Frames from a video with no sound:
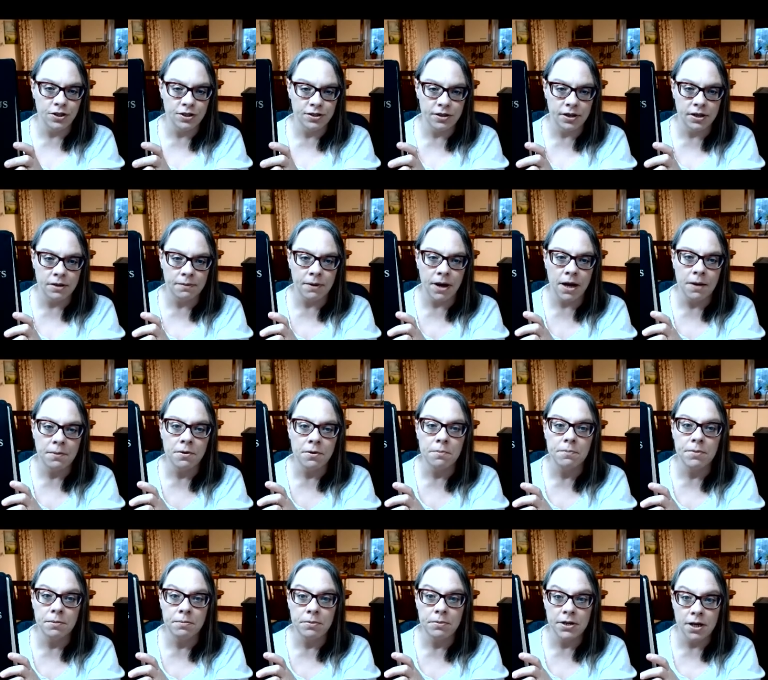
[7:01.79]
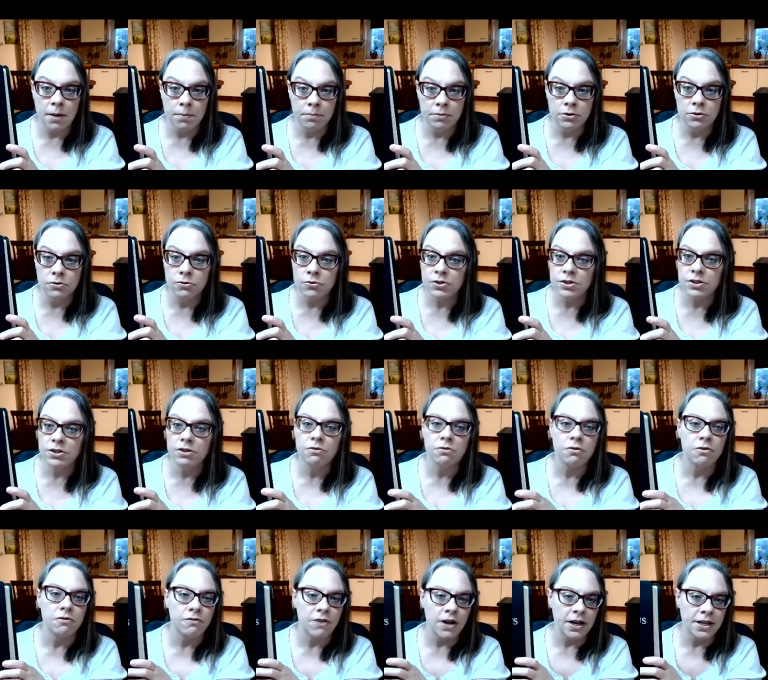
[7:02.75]
study Bible, Biblia Plus, you
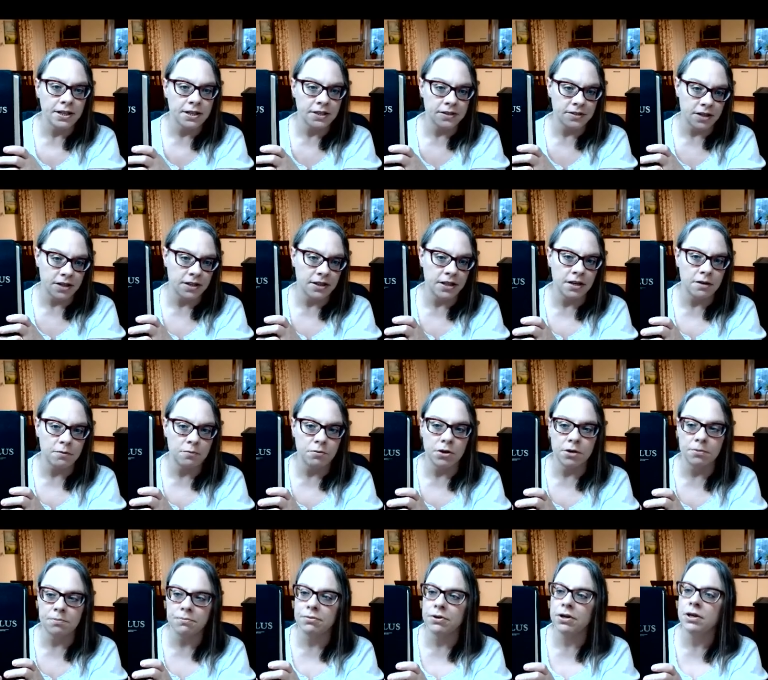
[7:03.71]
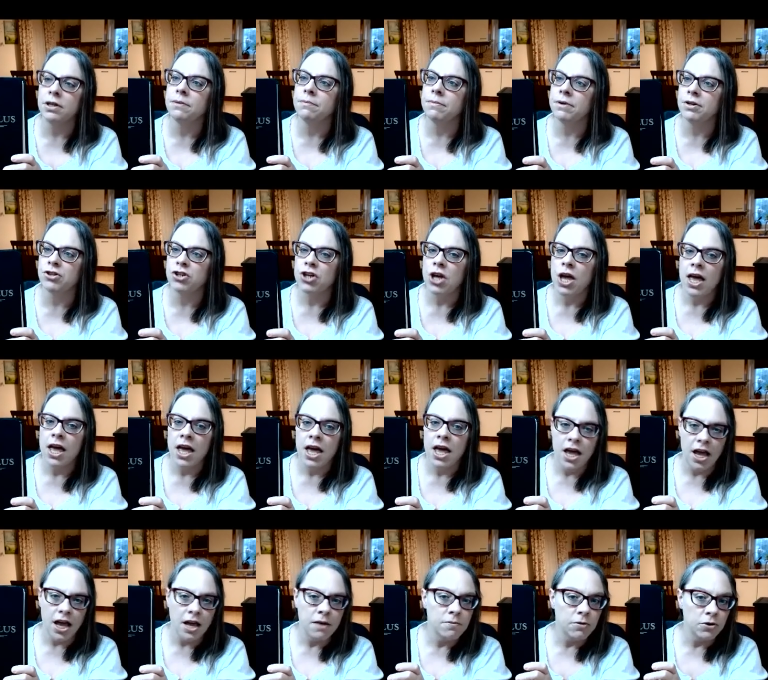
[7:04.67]
will find this I think pr pretty much
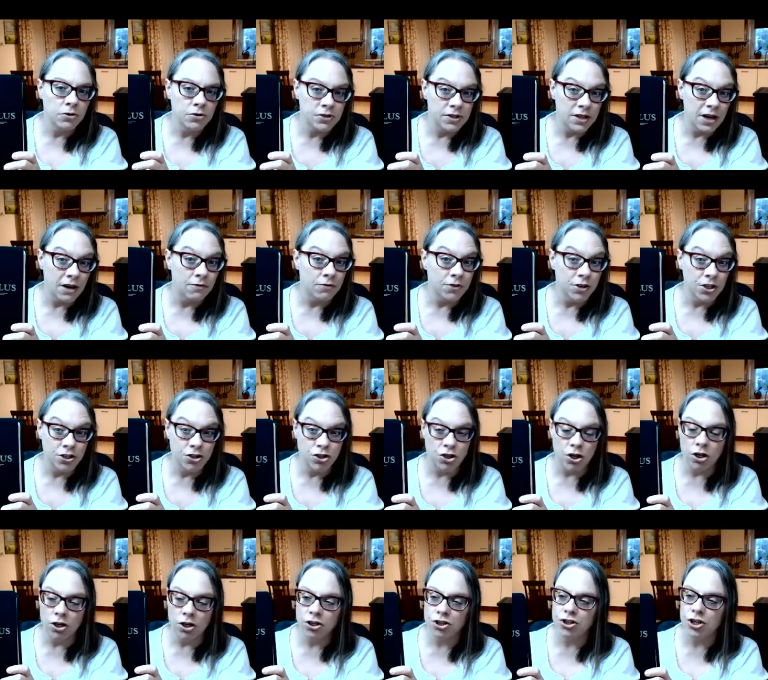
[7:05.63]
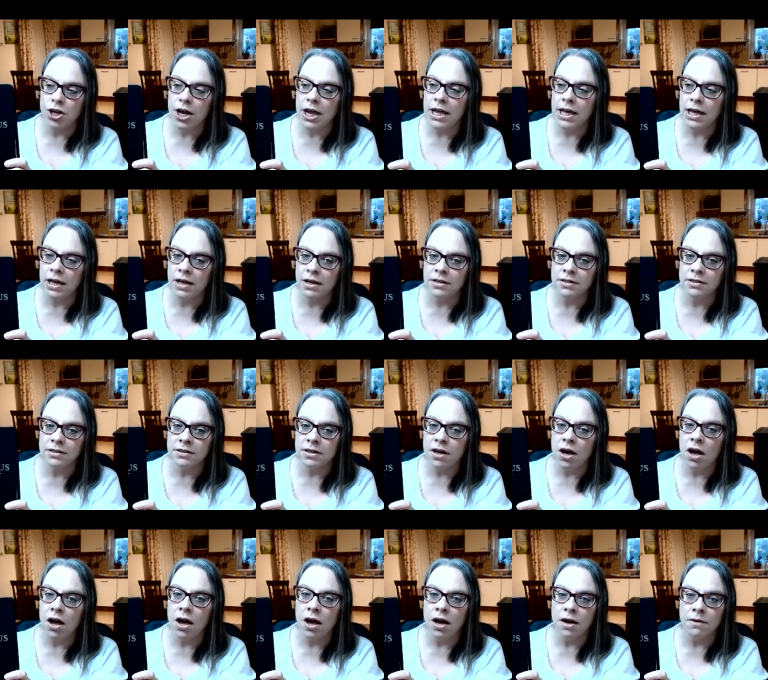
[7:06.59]
in most every church and
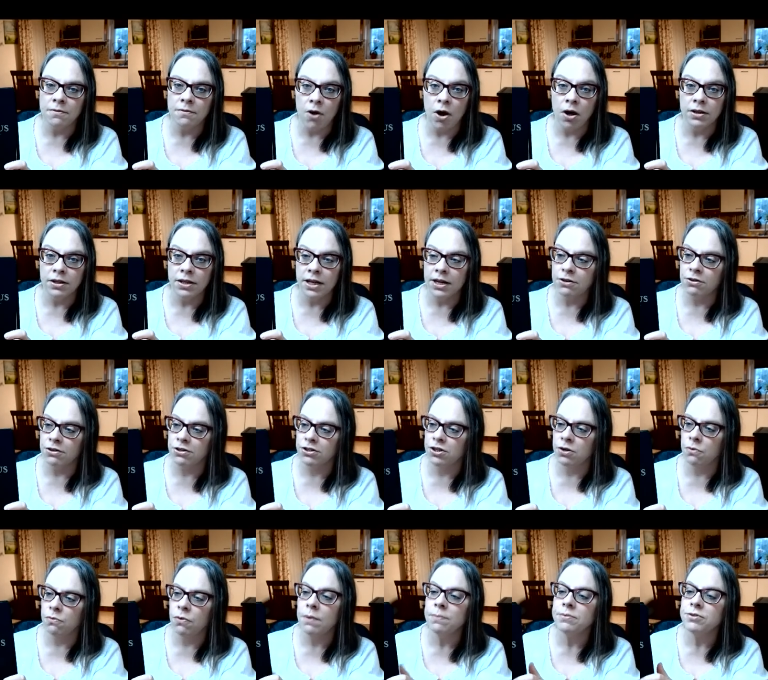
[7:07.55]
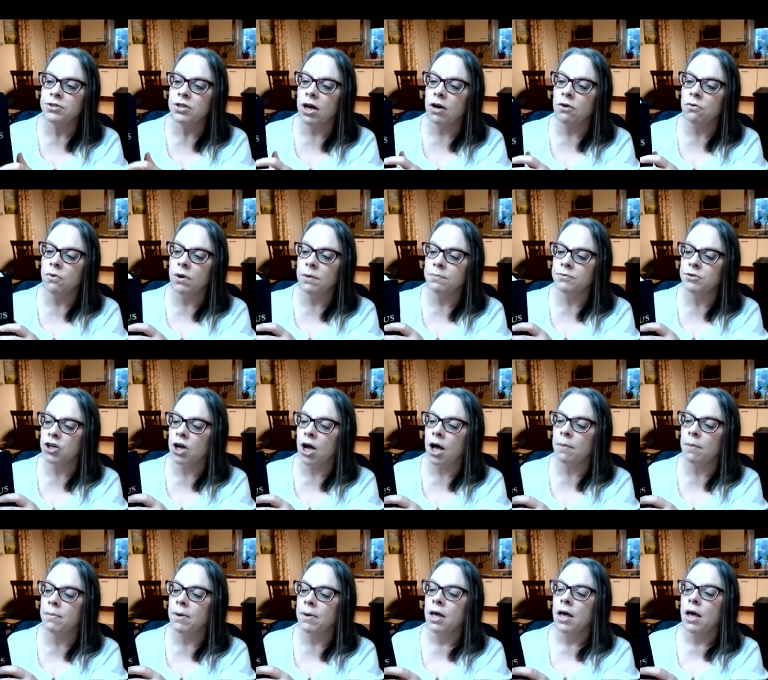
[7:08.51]
um, online Christian website web
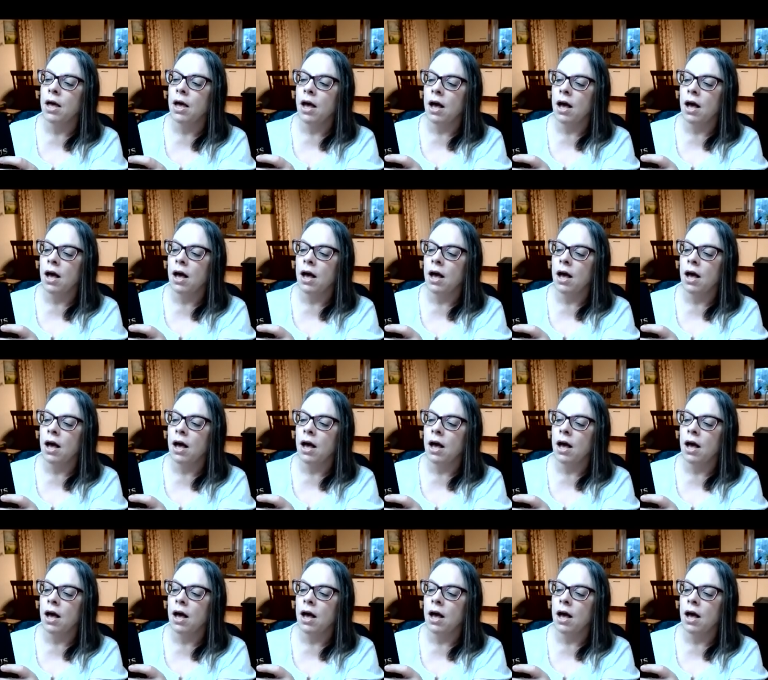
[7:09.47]
shop.